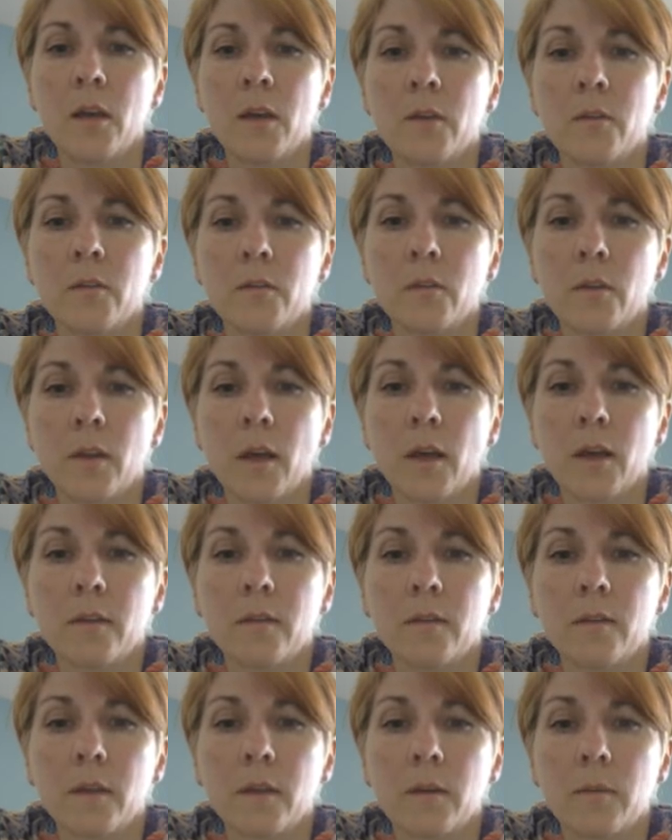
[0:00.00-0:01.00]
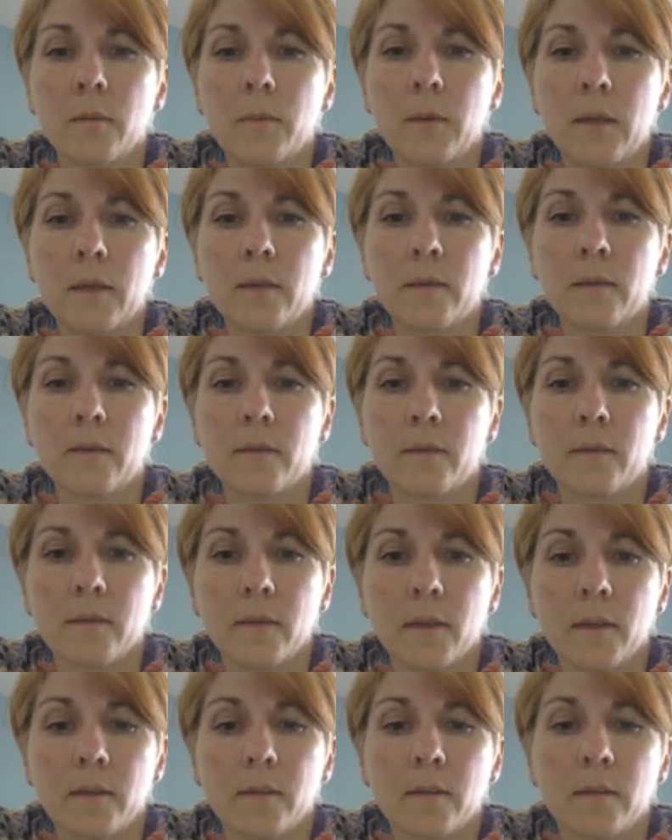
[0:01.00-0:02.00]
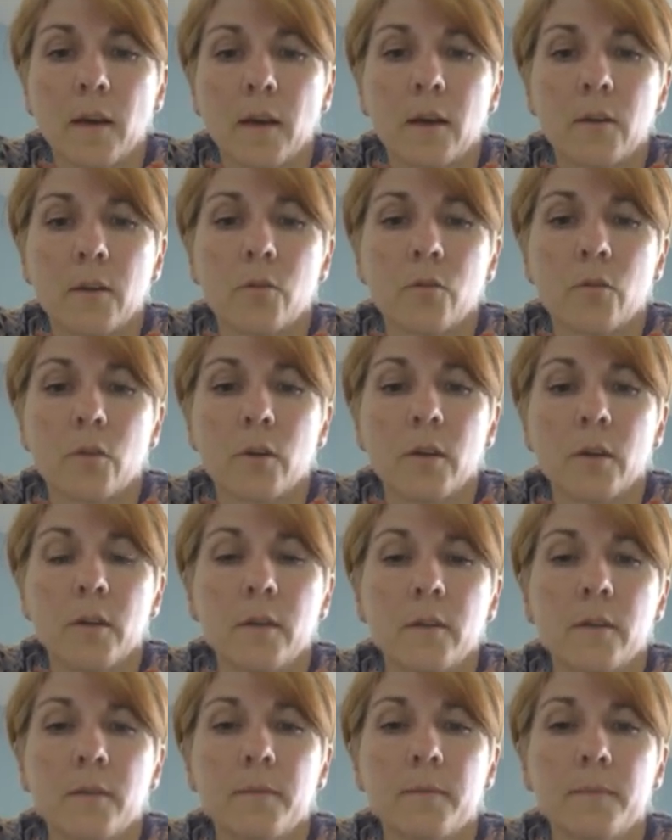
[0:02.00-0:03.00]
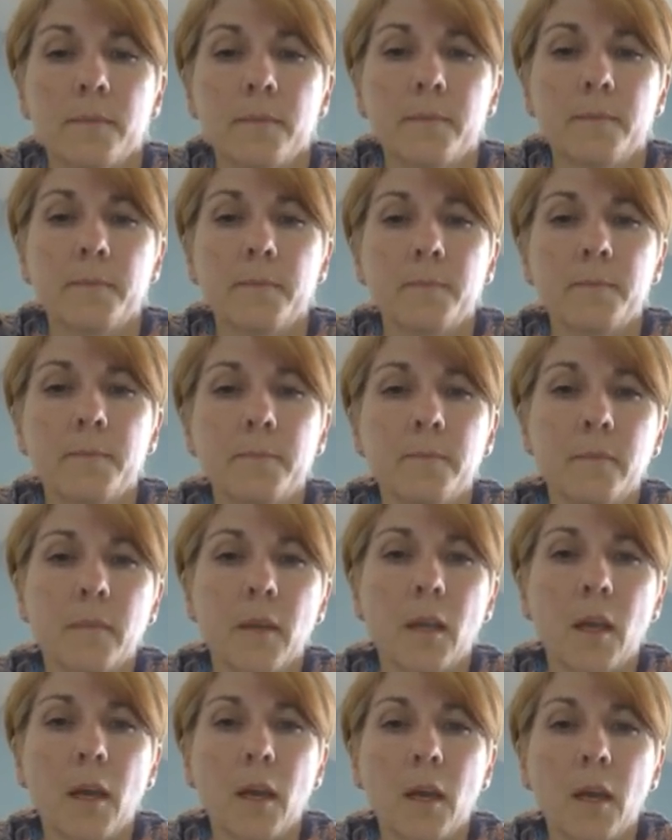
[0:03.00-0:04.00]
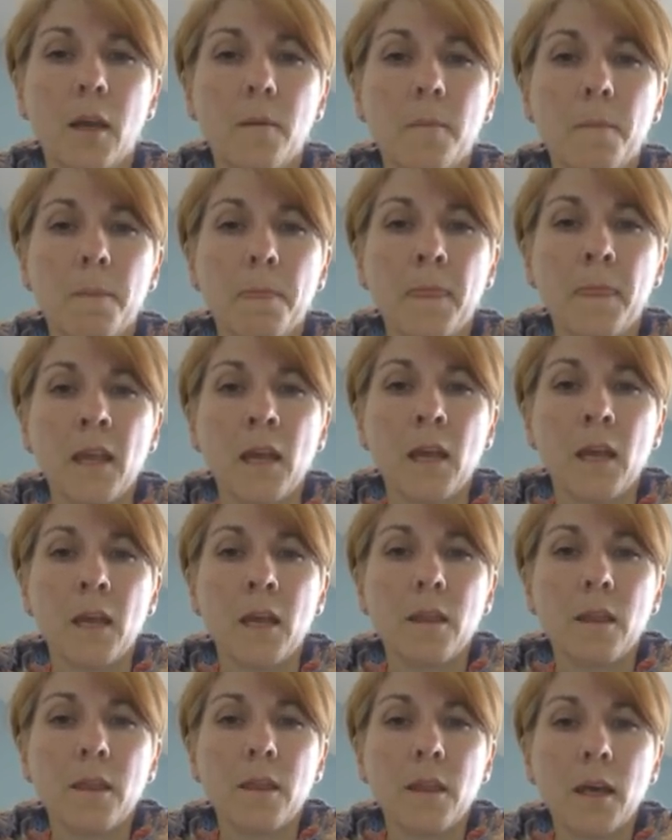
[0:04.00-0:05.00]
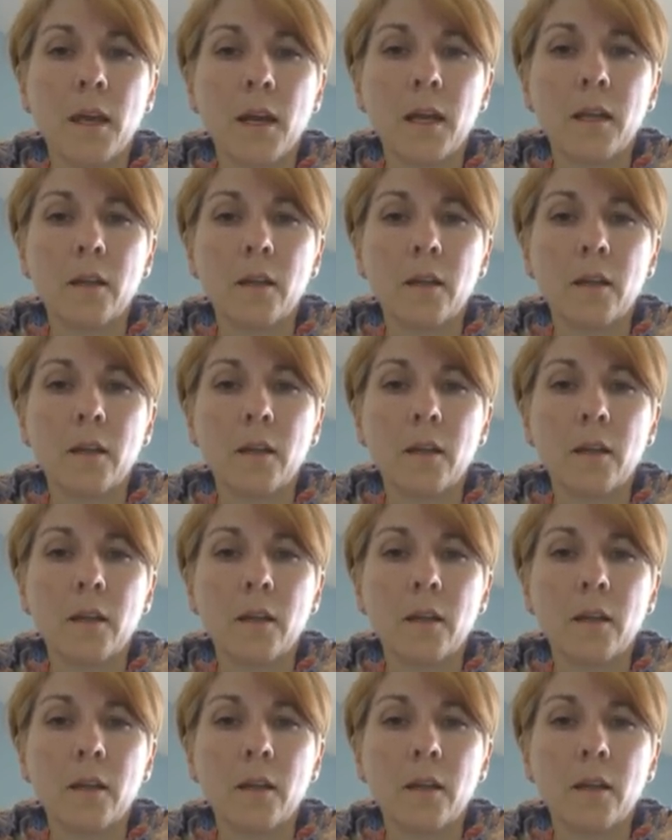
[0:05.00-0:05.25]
So that's going to be 600. Okay. Then I